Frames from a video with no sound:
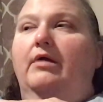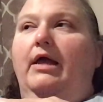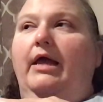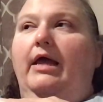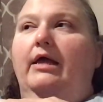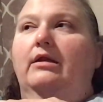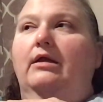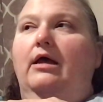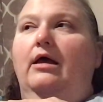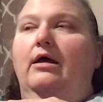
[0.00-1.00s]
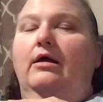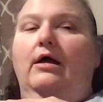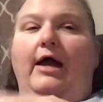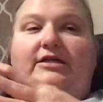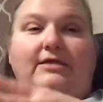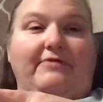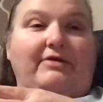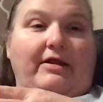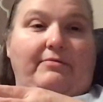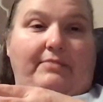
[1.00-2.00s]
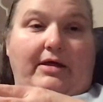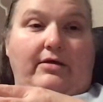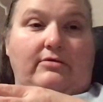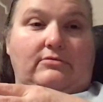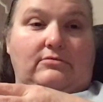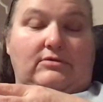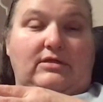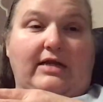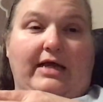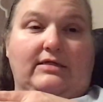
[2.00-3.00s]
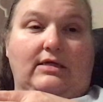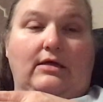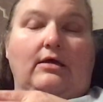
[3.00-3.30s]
I just have to get it mailed to Nancy,